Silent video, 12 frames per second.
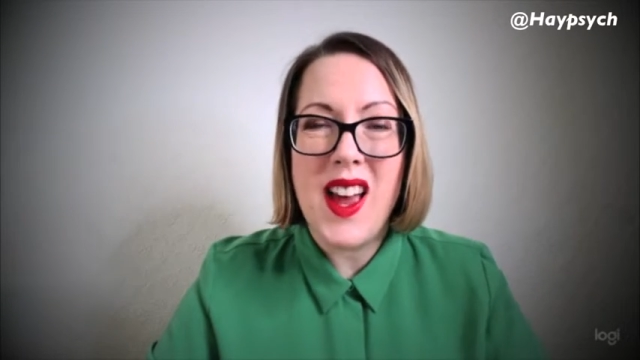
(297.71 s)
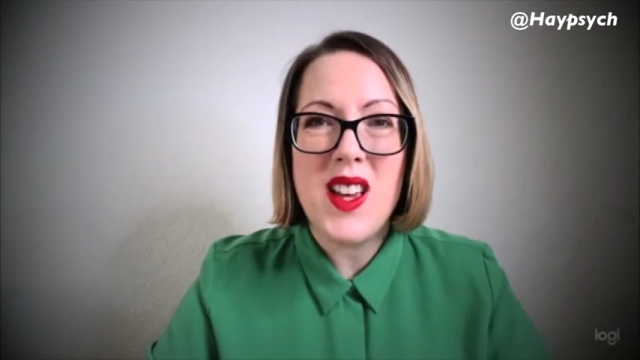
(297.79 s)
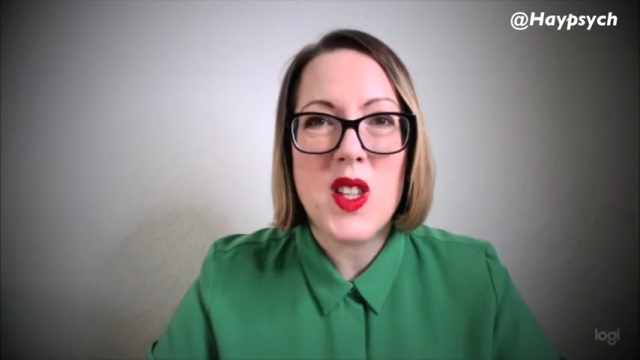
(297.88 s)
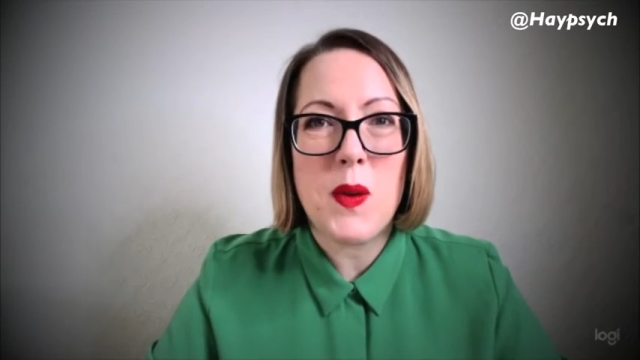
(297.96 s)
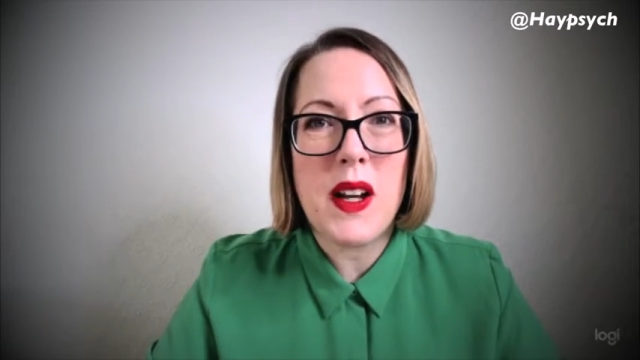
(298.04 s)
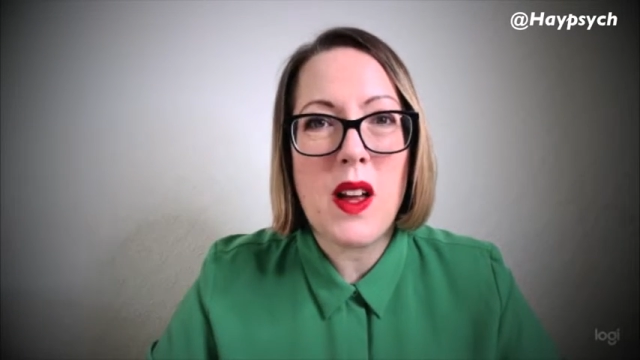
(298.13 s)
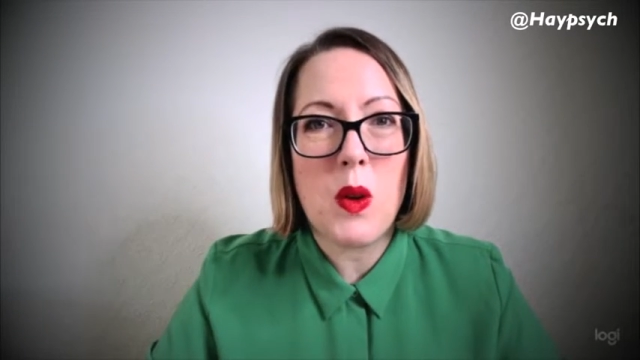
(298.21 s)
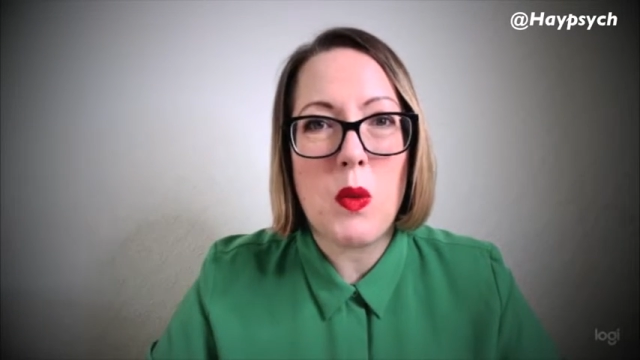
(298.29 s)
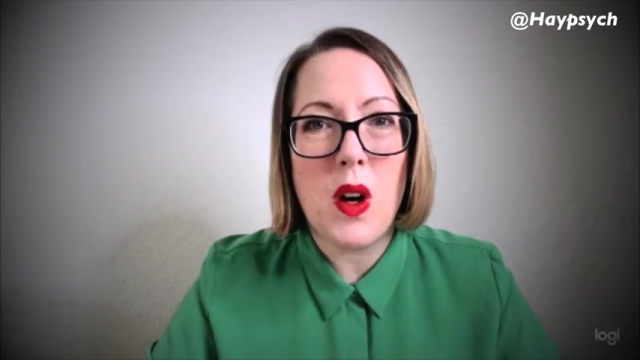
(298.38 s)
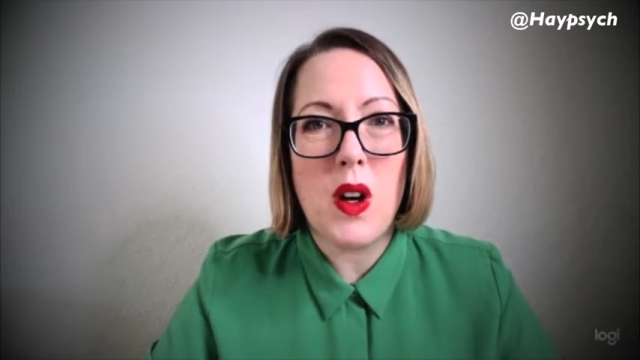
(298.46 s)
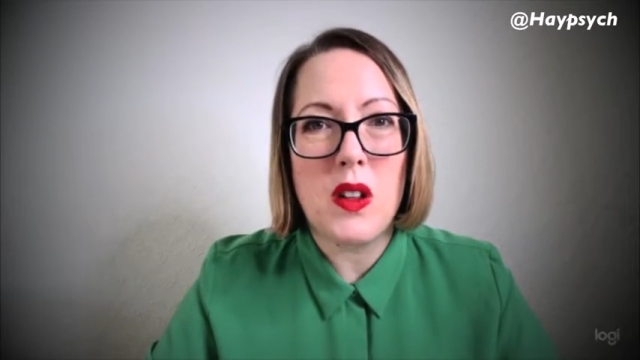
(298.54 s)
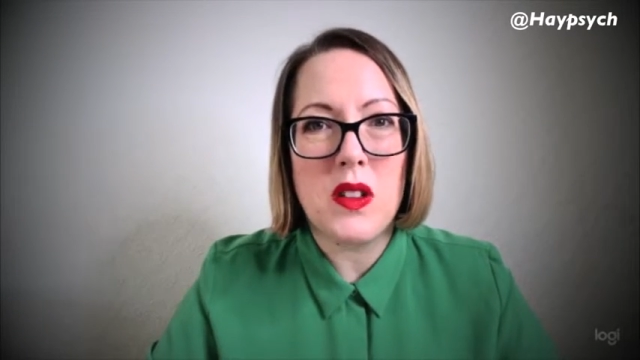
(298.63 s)
So in other
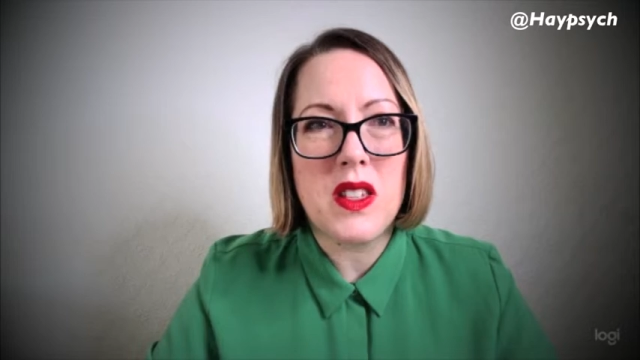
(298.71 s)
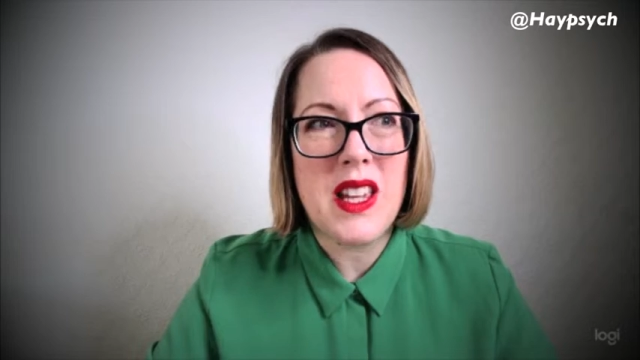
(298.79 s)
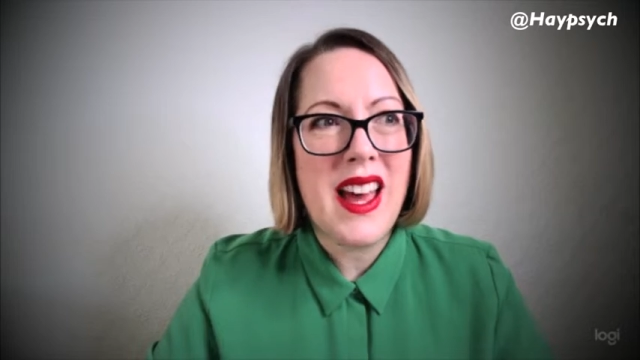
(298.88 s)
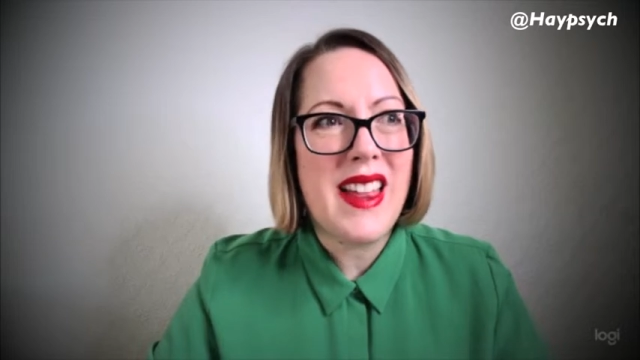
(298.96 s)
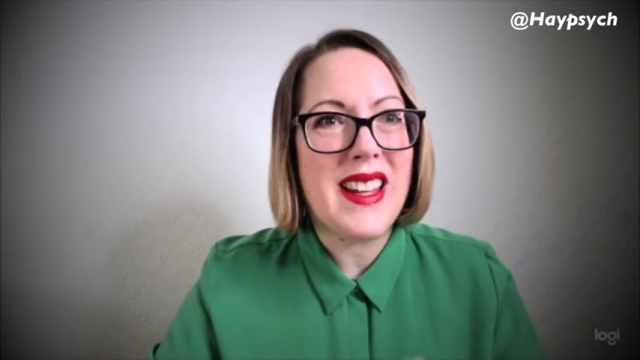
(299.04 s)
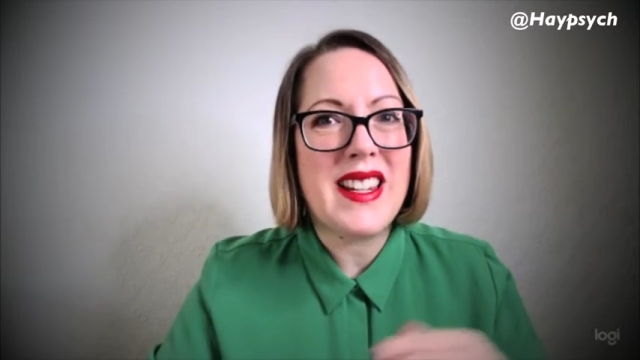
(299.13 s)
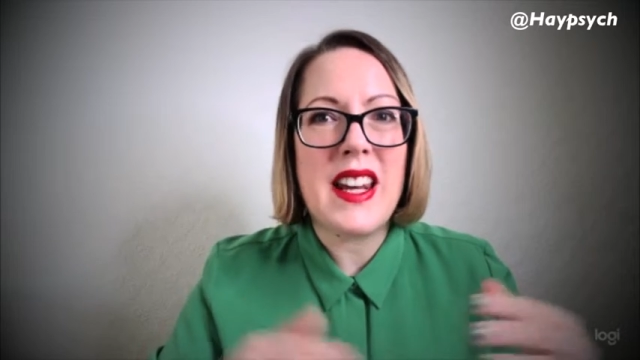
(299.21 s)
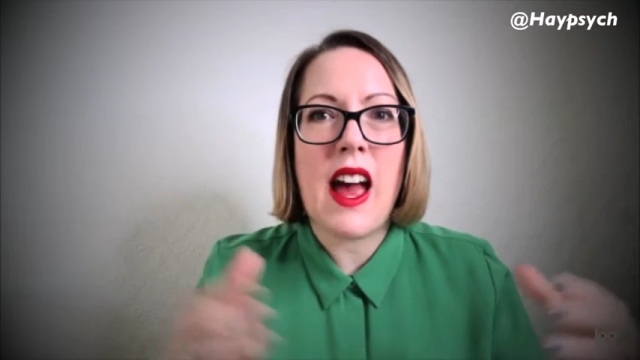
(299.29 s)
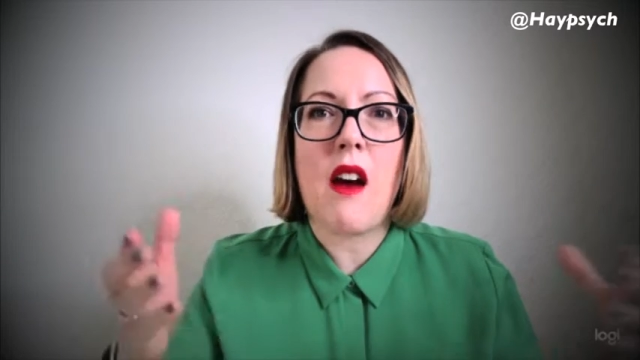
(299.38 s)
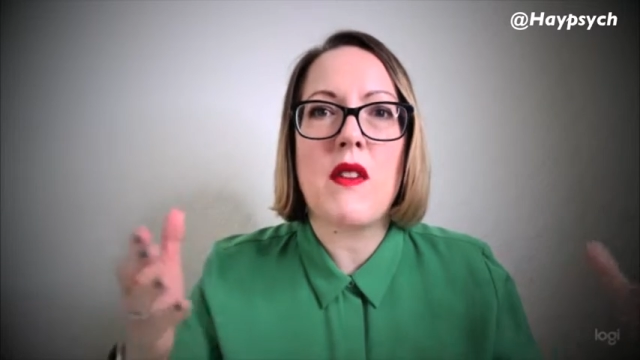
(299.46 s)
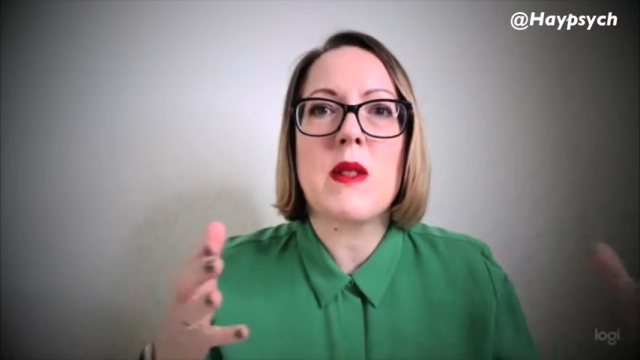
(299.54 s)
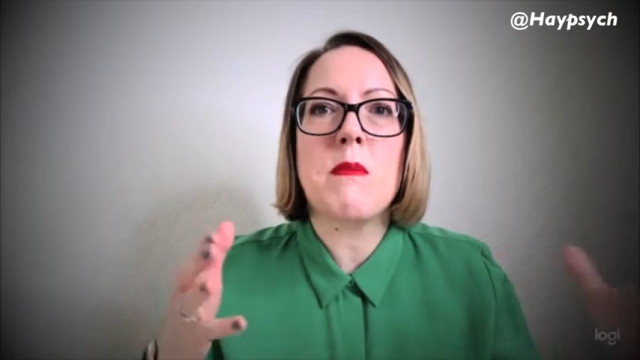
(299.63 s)
words, they didn't
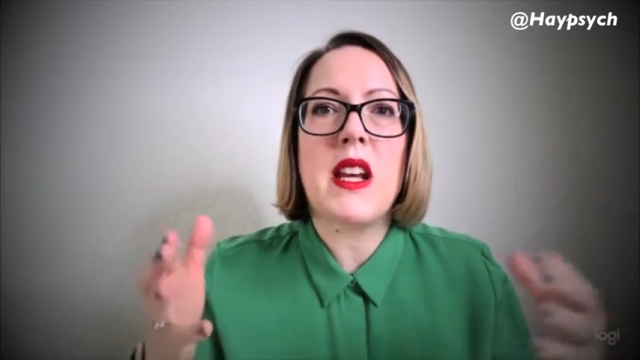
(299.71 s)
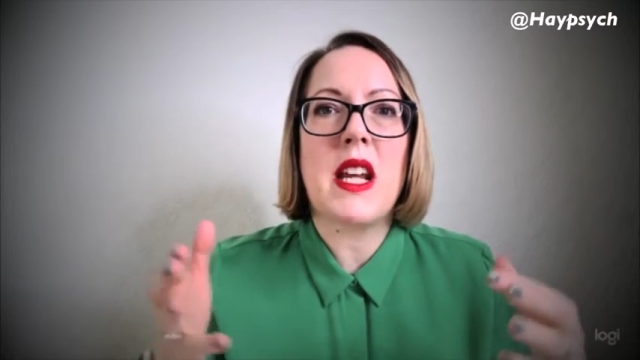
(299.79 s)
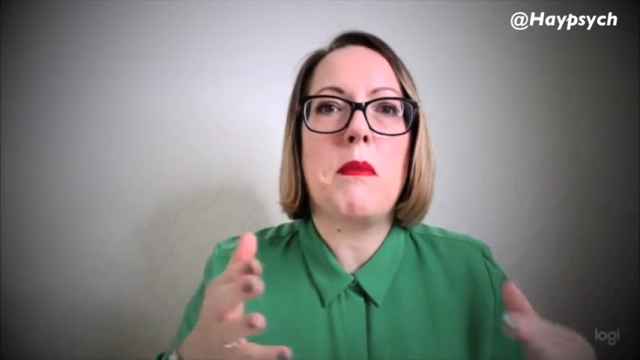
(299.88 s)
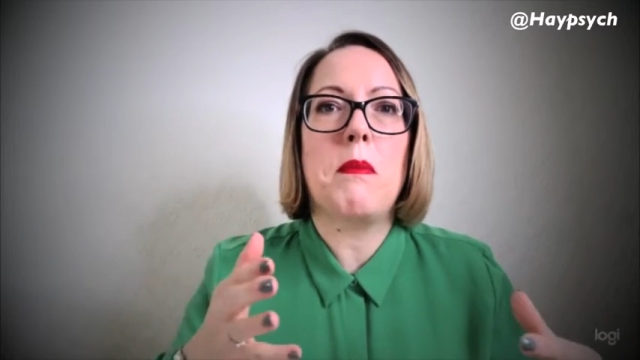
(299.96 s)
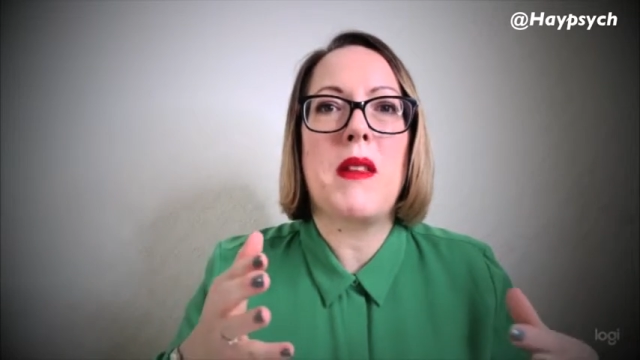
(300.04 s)
have as many,